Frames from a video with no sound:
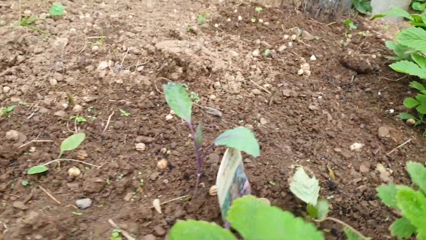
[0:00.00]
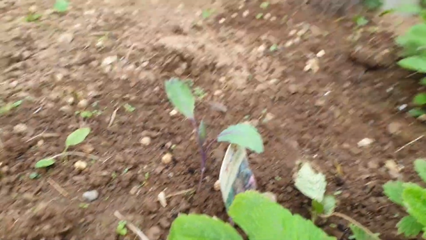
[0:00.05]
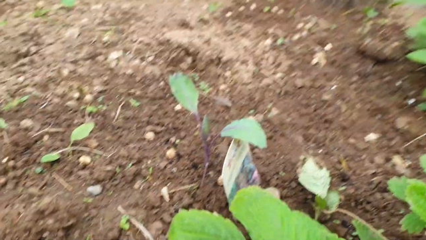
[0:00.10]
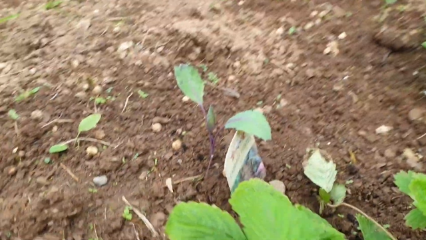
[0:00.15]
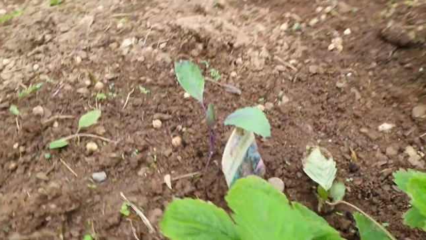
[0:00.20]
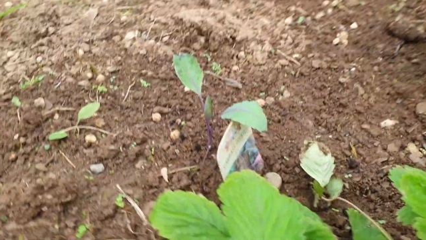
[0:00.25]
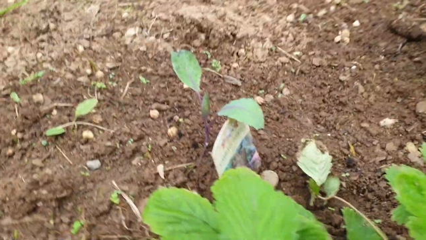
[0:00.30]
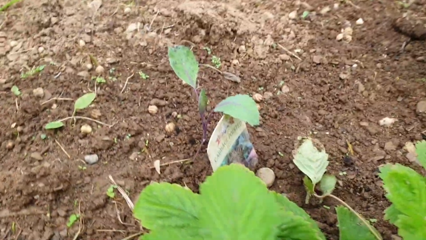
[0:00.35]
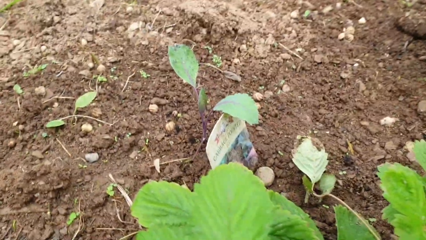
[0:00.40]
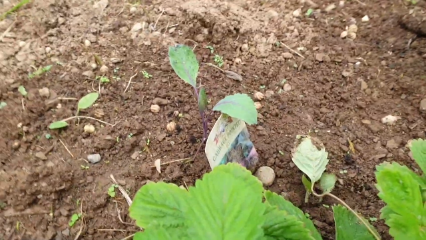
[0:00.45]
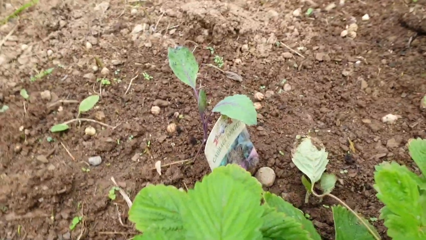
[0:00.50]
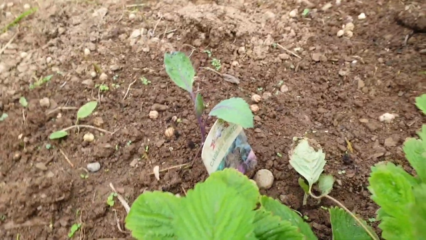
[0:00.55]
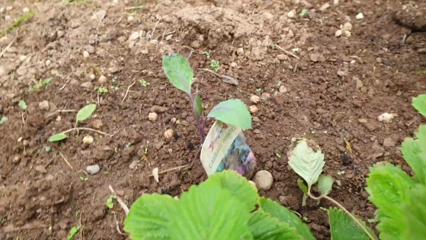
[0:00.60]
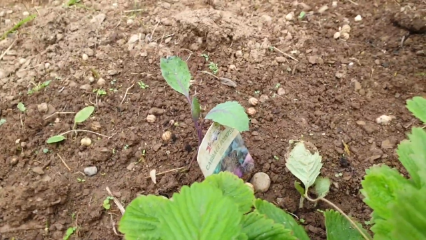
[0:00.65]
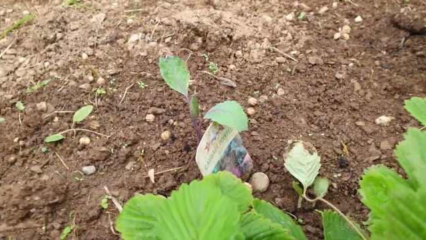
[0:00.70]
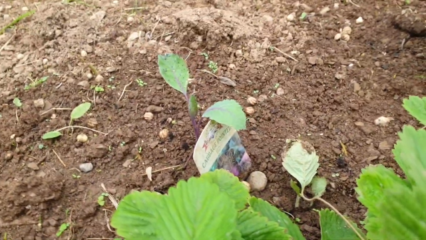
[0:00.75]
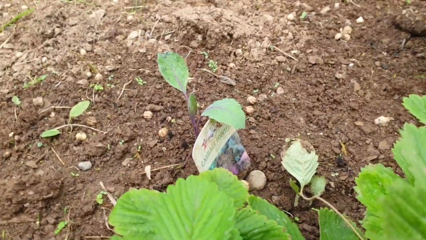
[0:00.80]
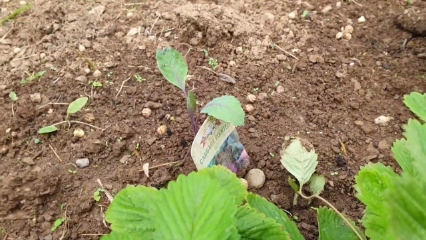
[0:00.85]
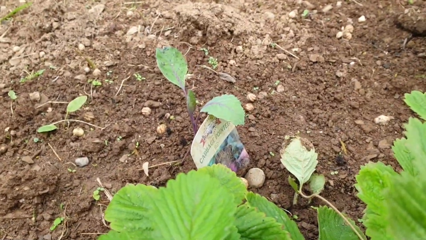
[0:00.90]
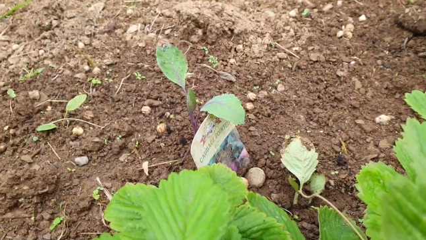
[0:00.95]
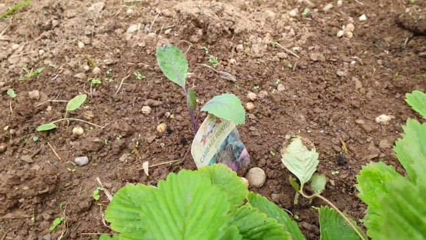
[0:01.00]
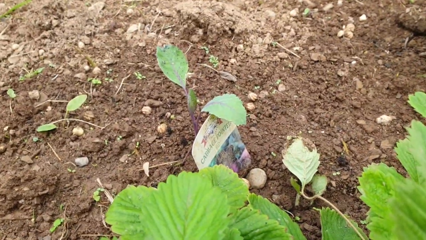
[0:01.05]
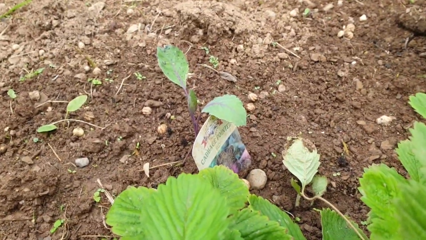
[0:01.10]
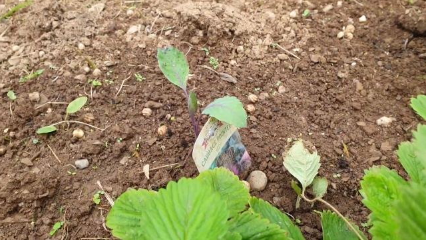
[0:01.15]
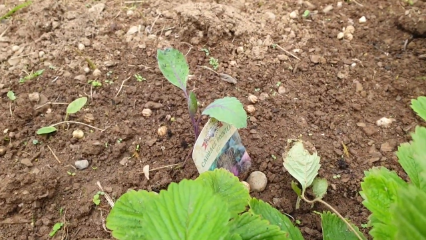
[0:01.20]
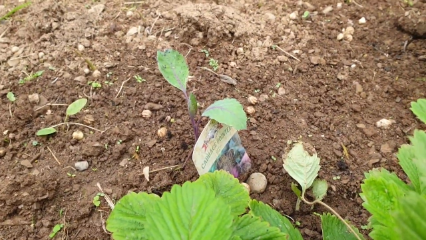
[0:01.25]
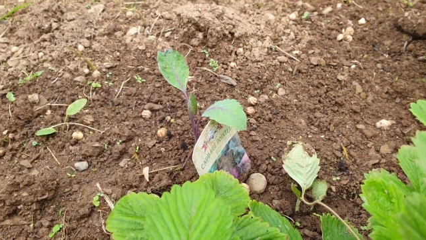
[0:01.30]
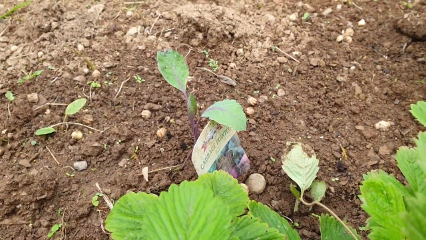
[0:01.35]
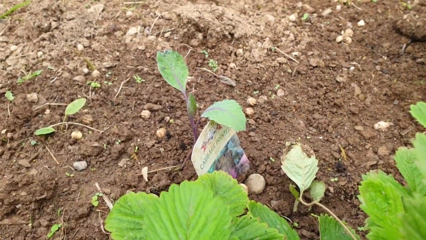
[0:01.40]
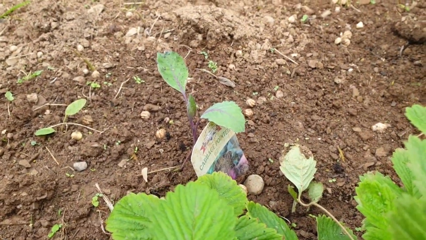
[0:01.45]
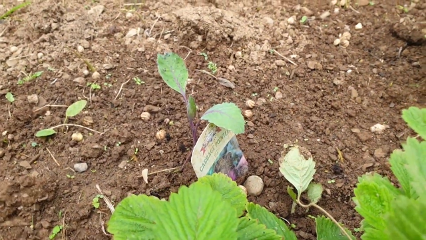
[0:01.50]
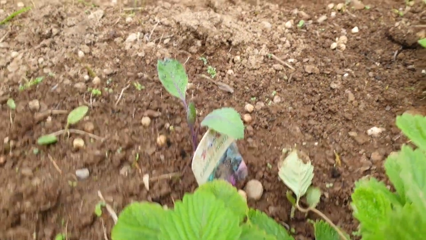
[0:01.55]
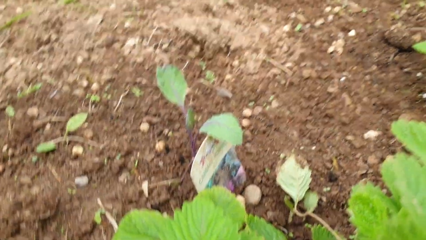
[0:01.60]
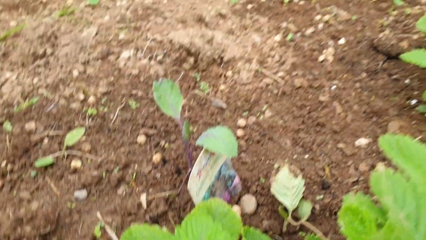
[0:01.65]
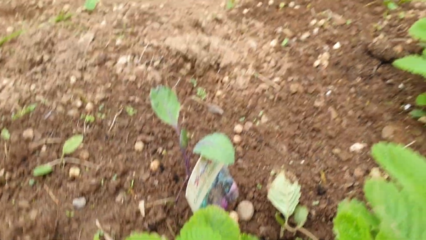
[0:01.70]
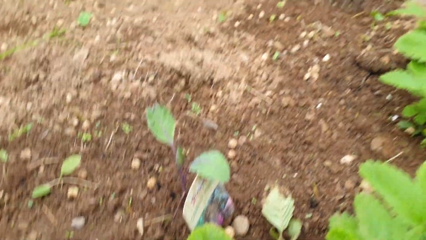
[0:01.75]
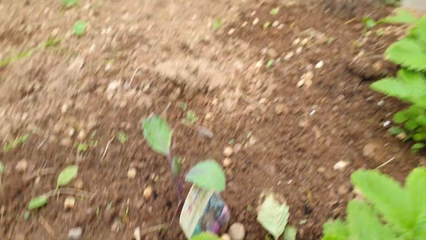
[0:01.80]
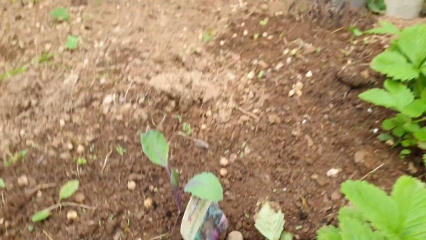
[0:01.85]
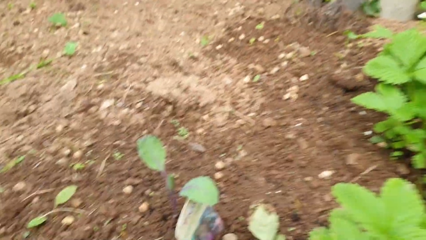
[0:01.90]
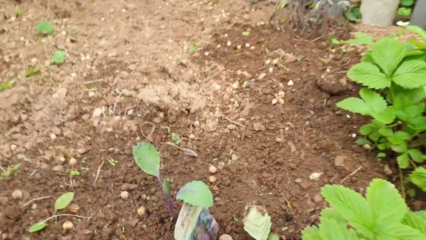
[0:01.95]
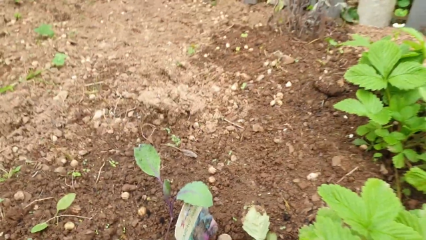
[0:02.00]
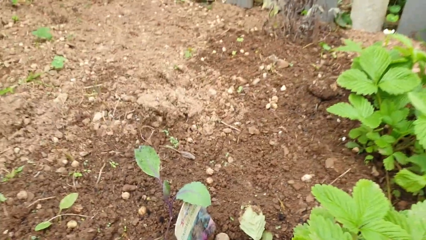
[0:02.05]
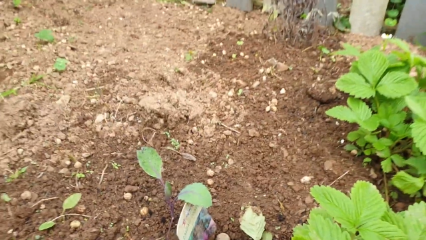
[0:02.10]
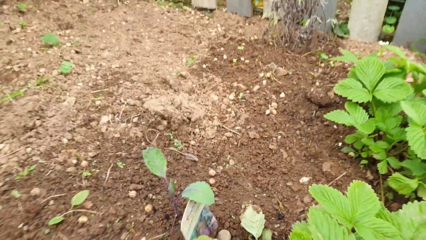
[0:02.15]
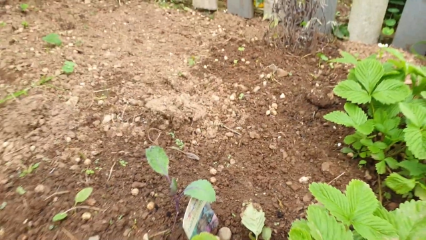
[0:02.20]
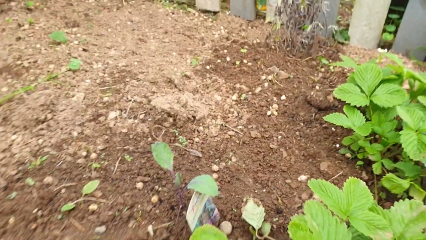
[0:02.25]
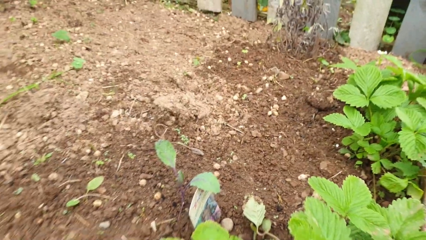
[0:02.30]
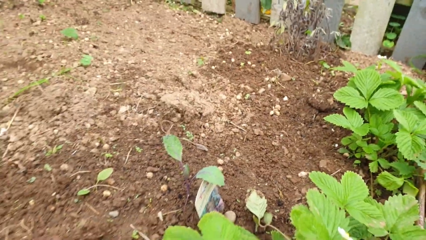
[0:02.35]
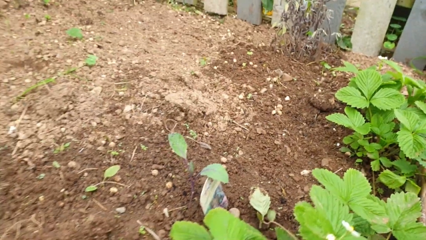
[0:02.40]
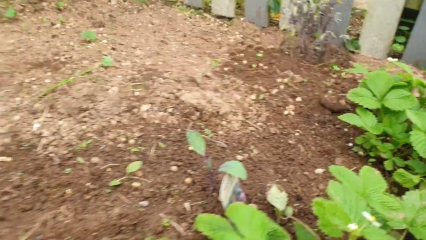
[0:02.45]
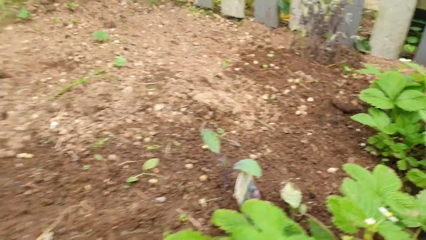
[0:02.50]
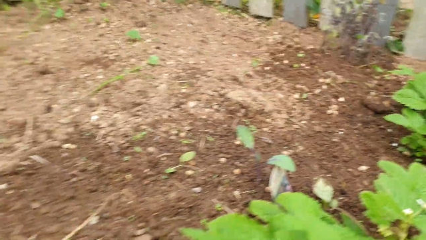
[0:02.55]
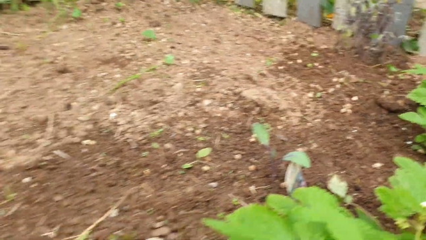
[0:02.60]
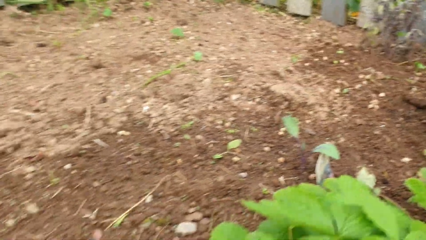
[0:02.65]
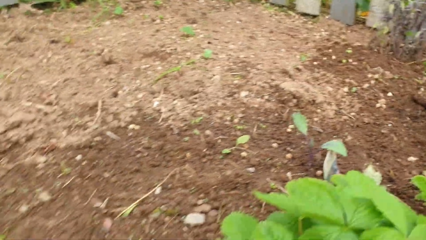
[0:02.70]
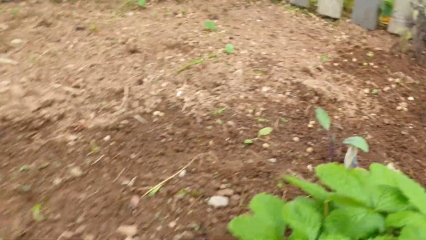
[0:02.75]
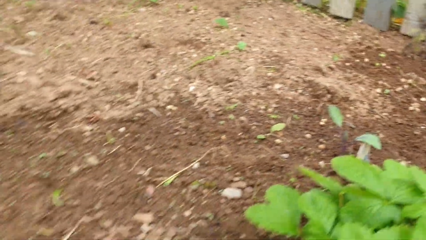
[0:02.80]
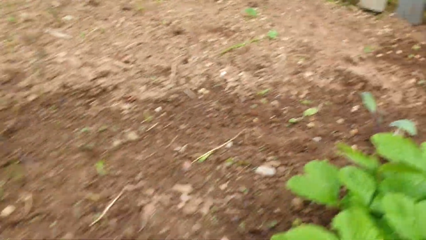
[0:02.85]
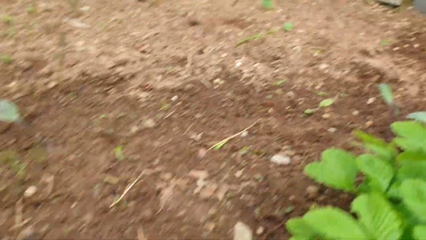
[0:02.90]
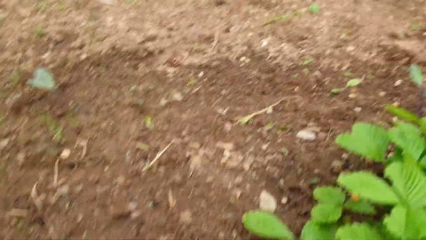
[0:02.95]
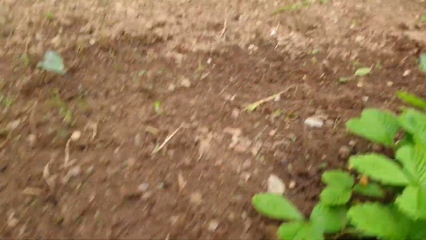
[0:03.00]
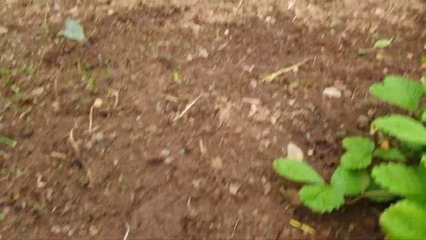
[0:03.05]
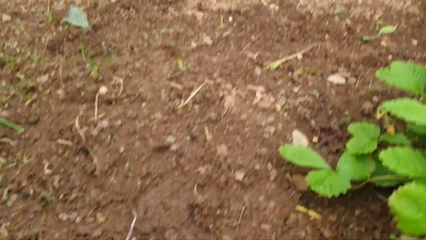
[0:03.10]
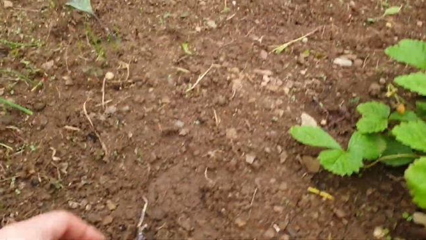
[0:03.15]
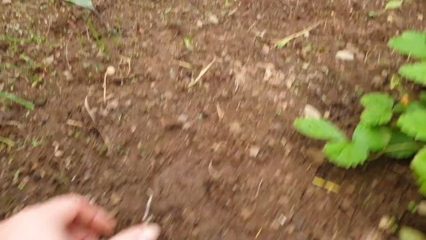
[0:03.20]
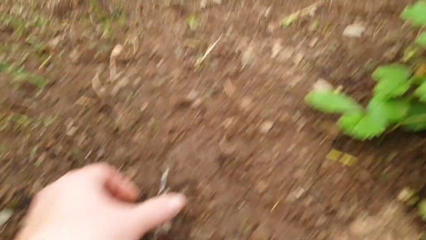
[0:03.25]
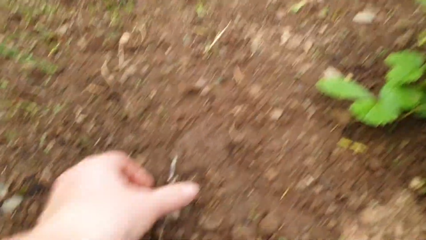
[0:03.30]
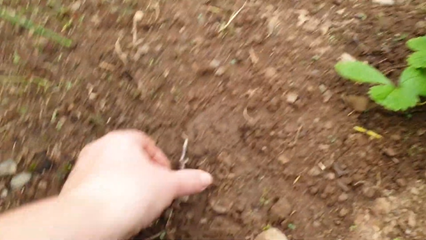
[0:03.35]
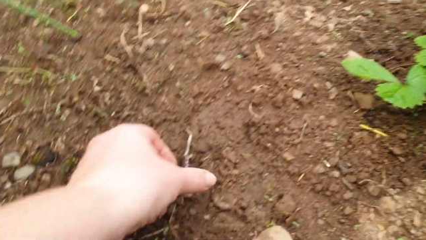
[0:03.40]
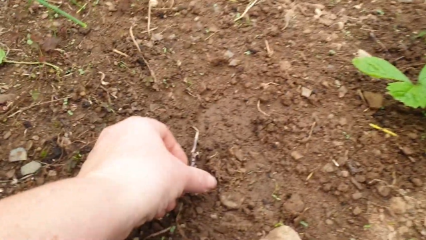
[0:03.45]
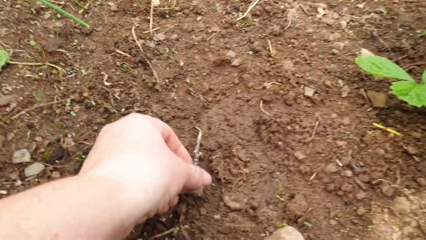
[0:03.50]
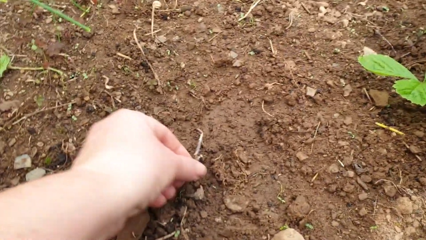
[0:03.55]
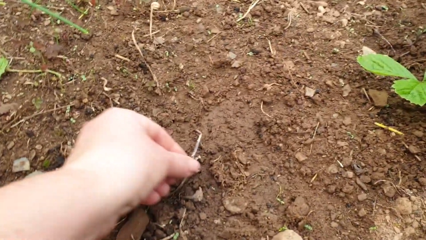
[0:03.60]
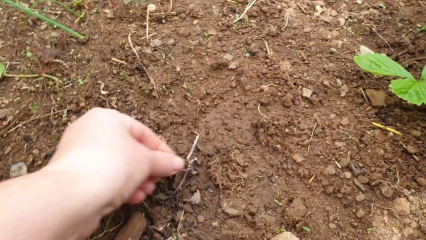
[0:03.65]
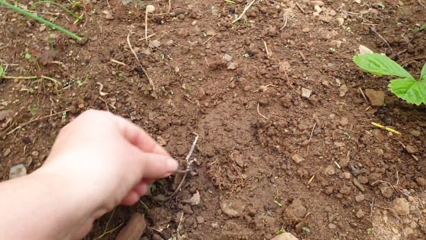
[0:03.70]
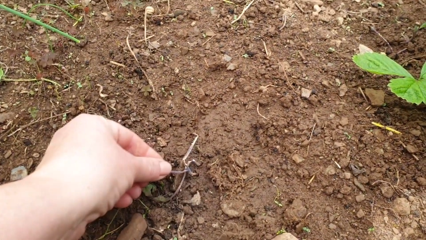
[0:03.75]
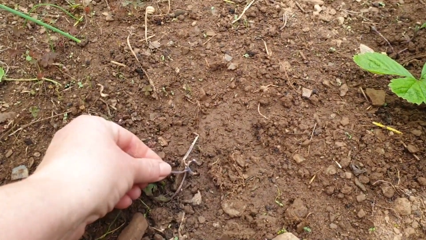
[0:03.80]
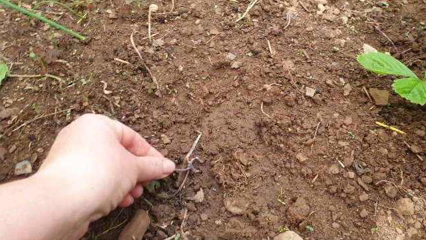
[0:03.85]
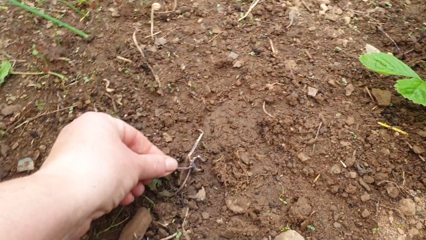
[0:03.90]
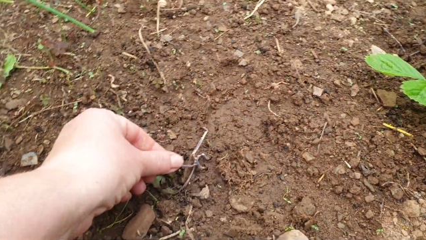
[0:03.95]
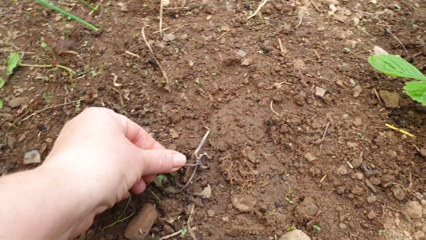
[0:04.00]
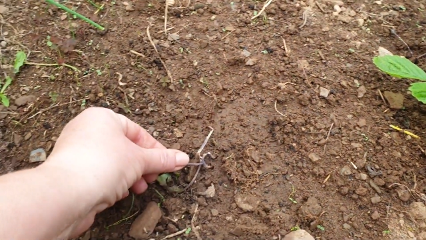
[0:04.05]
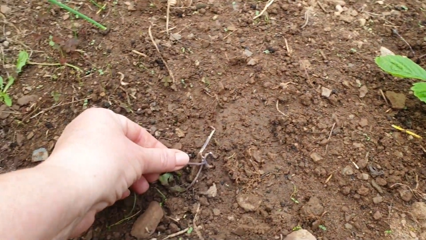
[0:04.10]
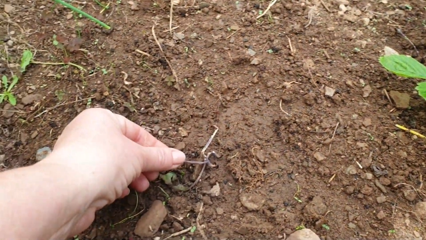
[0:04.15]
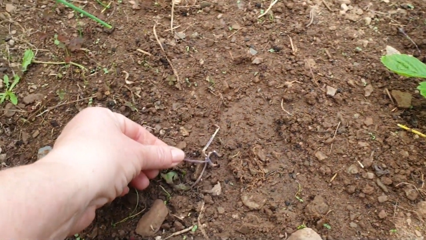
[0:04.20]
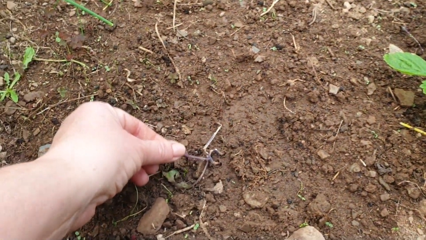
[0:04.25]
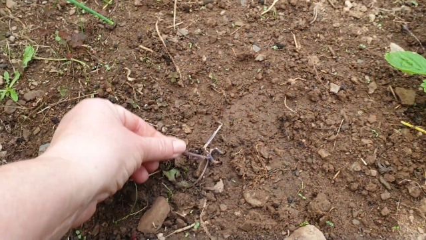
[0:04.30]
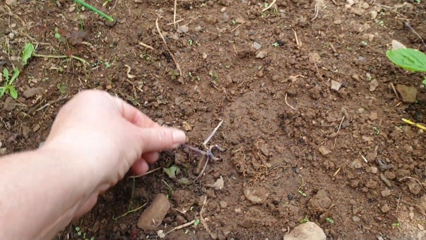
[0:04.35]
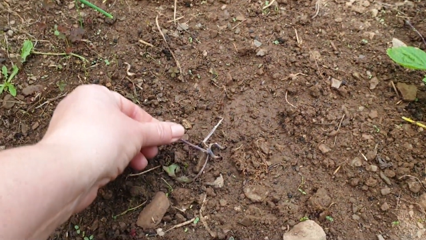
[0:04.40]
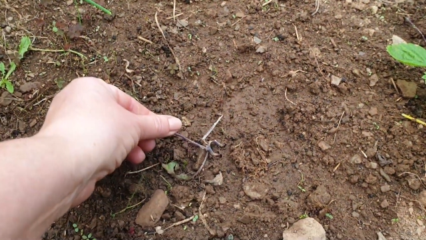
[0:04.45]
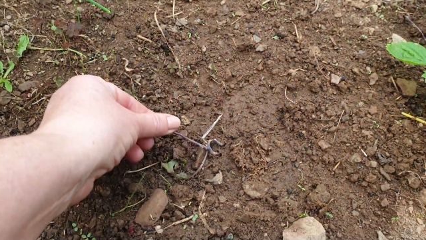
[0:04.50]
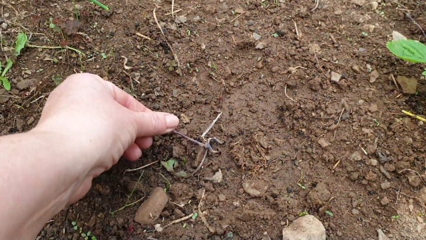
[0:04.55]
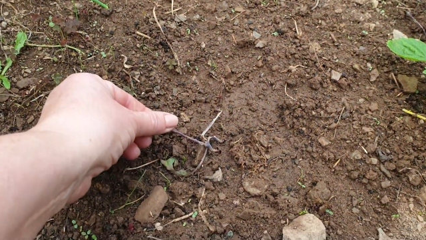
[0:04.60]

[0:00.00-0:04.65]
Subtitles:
No face is visible, so there are no lips to read.